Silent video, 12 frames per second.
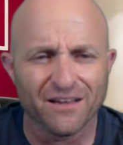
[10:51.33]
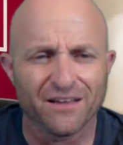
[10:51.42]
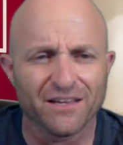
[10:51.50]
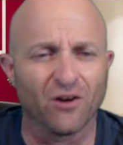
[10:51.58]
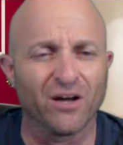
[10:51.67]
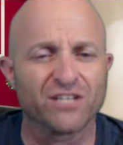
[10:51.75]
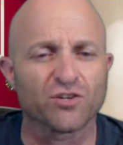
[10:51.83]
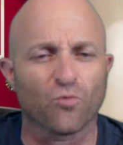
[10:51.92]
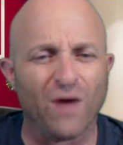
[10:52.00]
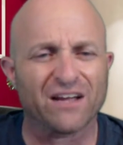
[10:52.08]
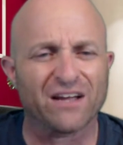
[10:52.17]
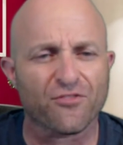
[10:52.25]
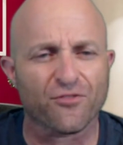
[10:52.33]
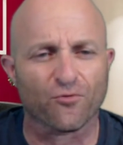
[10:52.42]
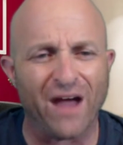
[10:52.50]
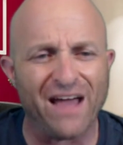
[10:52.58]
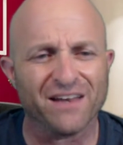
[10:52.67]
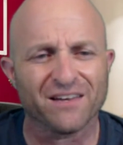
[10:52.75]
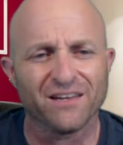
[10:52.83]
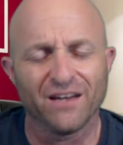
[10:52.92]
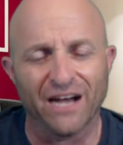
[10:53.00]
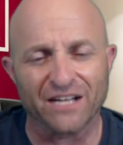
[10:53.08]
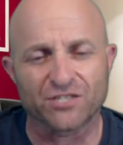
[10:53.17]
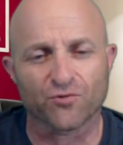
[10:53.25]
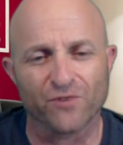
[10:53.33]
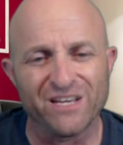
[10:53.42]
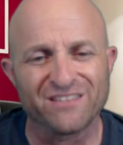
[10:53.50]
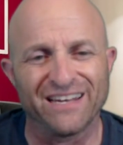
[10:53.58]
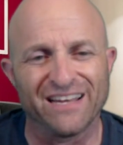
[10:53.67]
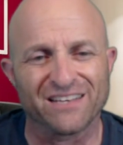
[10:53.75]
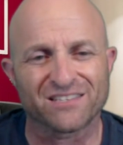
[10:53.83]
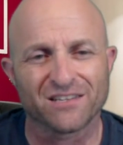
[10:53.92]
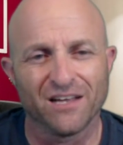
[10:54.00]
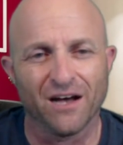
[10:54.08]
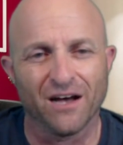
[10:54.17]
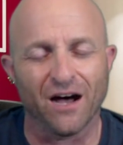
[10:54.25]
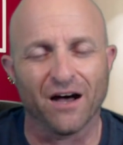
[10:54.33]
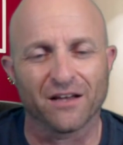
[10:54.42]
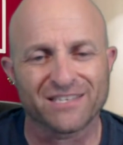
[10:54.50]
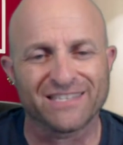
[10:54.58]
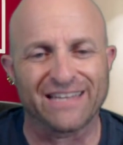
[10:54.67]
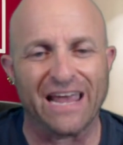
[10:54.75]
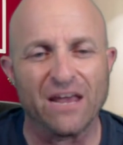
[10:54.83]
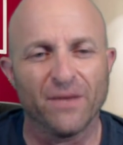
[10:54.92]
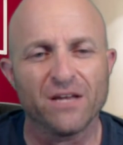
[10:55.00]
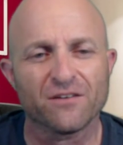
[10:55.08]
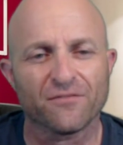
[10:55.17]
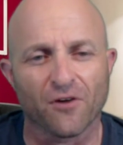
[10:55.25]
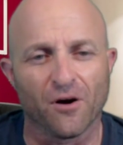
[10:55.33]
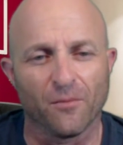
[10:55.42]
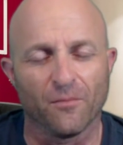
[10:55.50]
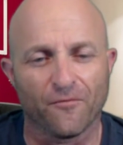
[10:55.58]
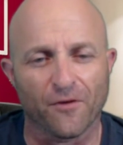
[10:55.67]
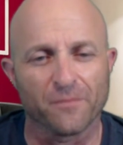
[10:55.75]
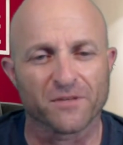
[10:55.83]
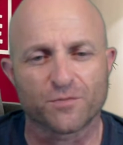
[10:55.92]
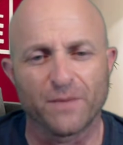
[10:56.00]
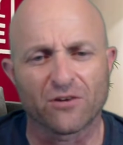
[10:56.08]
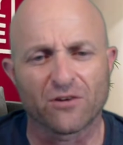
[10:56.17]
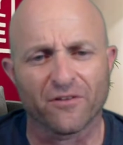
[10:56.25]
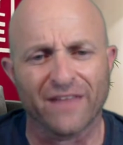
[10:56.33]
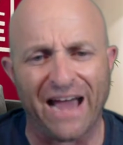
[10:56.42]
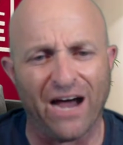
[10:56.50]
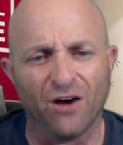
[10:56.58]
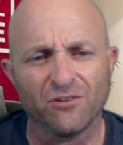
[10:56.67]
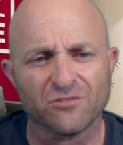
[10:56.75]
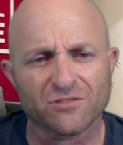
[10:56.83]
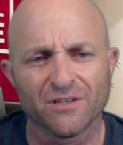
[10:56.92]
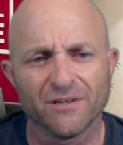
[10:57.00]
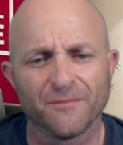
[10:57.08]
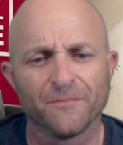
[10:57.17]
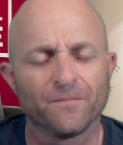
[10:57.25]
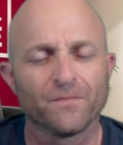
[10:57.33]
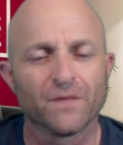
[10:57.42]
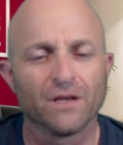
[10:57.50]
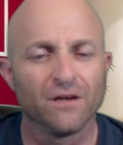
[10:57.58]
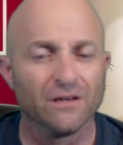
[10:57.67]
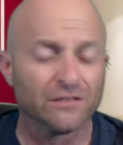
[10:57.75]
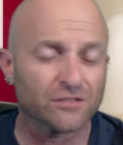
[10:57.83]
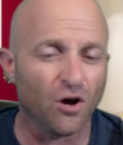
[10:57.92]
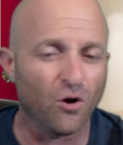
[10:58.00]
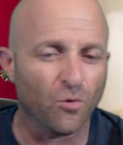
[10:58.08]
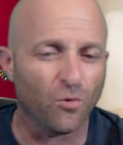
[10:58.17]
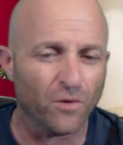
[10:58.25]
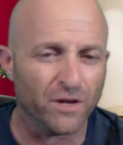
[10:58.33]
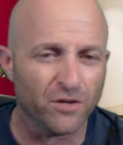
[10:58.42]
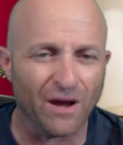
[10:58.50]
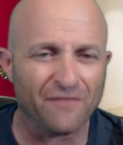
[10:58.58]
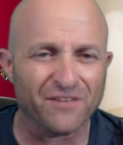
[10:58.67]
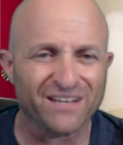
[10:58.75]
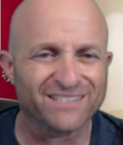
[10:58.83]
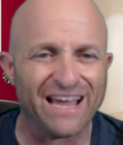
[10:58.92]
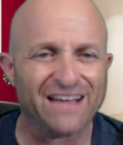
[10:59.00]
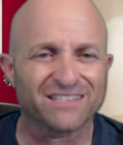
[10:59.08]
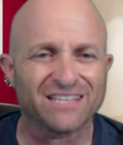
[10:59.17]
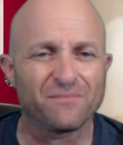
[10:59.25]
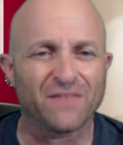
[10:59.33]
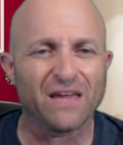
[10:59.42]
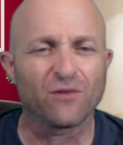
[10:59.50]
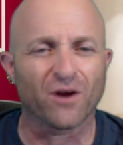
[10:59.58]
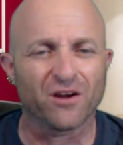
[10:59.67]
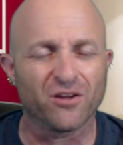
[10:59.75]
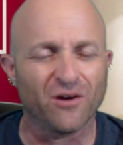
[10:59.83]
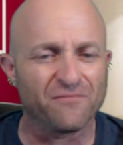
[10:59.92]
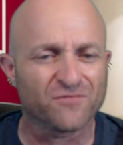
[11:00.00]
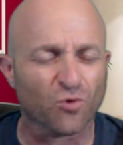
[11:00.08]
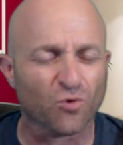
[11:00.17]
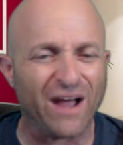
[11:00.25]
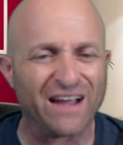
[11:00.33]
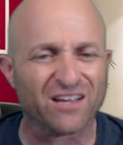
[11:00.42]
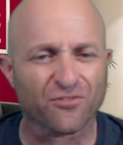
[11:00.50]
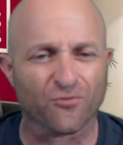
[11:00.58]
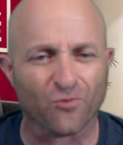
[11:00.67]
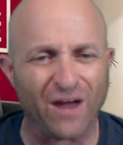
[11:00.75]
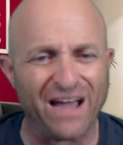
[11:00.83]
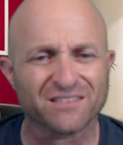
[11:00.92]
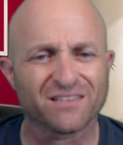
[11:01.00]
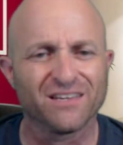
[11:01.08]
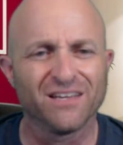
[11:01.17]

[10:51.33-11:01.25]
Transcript: a direct threat, a treasonous statement from the Speaker of the House. So you have the exact same thing where you have direct threat,